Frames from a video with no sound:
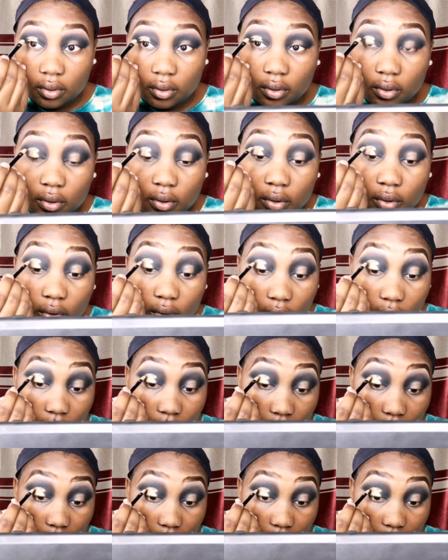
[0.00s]
and as you
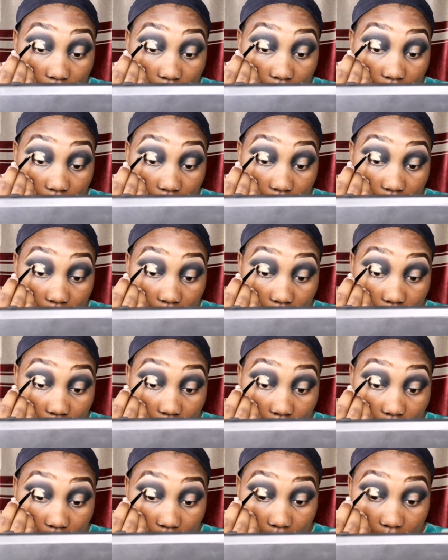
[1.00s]
can see
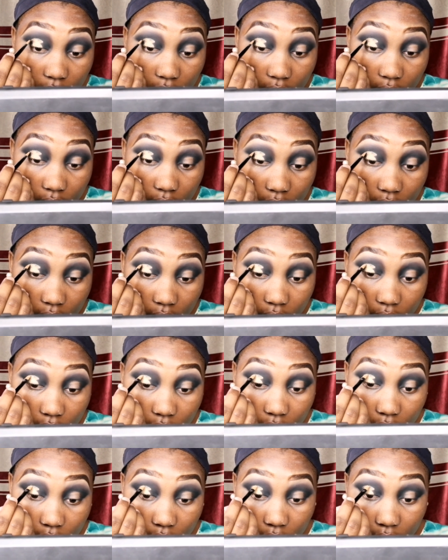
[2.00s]
I'm not
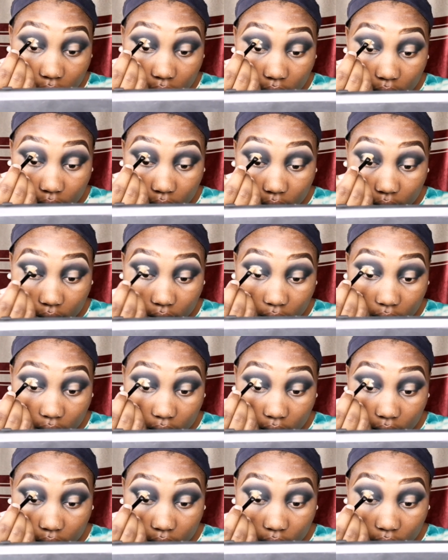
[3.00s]
really cutting my whole
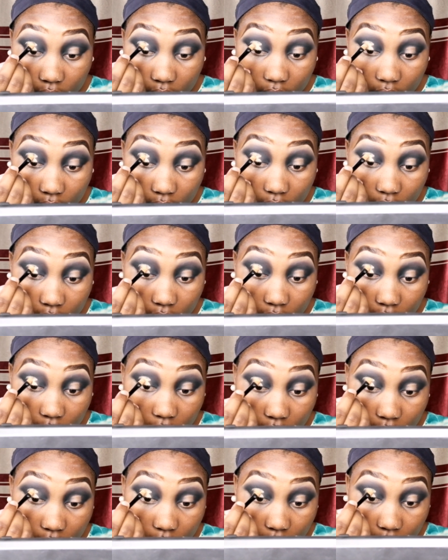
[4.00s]
crease,
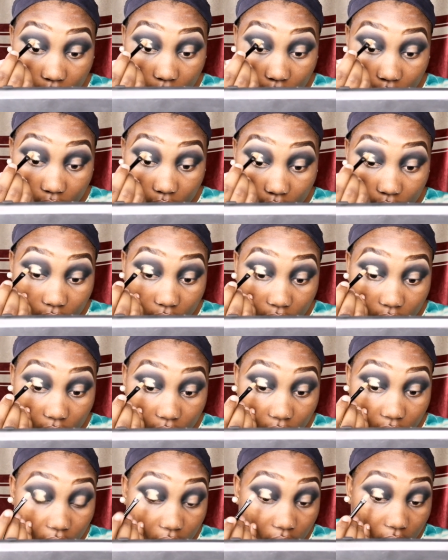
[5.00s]
I'm just cutting in the
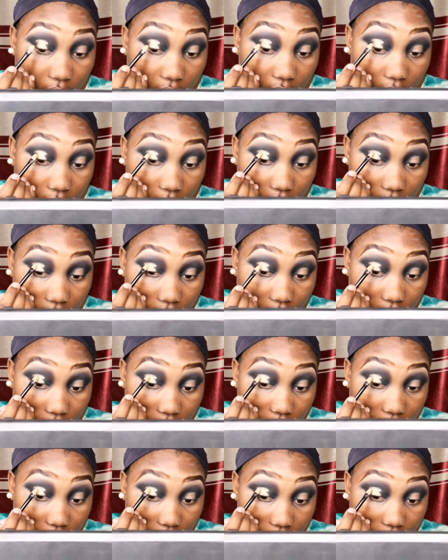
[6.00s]
middle
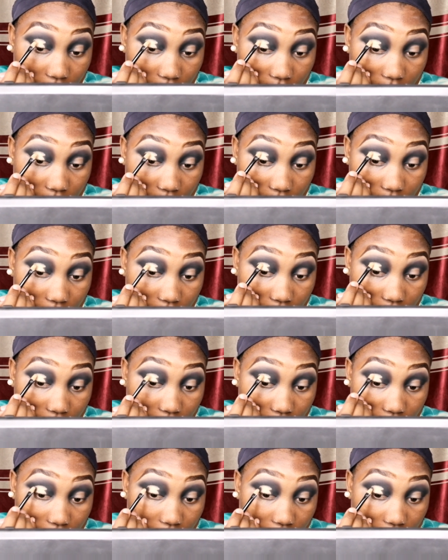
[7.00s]
of
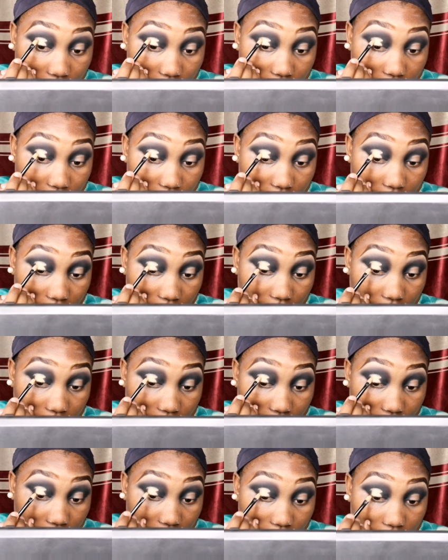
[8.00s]
my eyelid
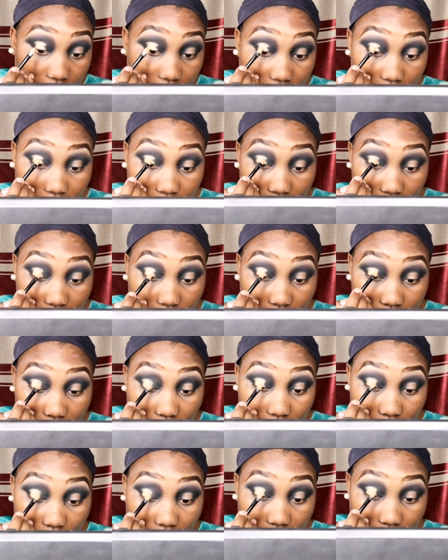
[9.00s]

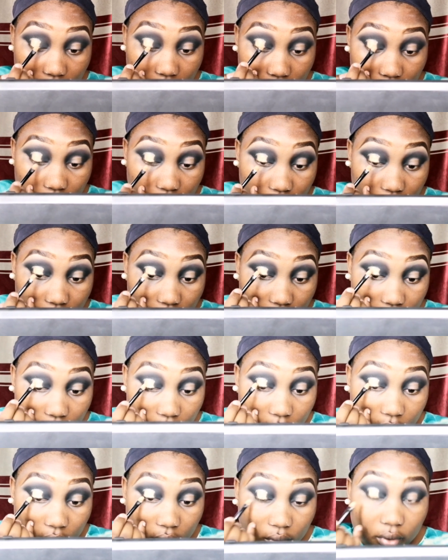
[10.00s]
just to create the
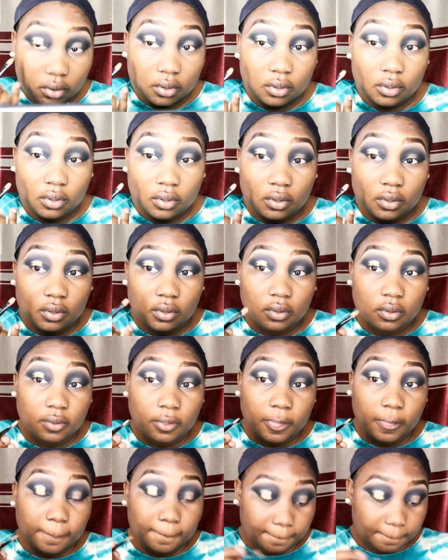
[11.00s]
halo
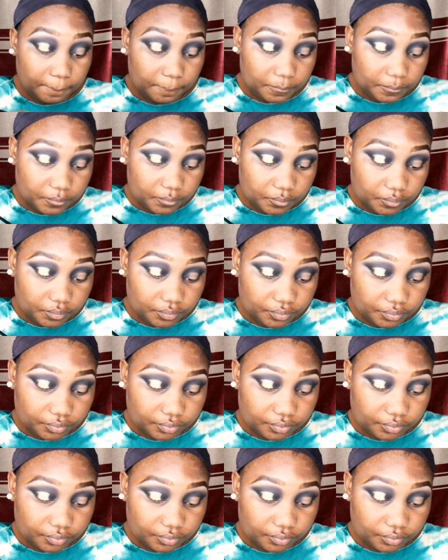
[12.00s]
effect.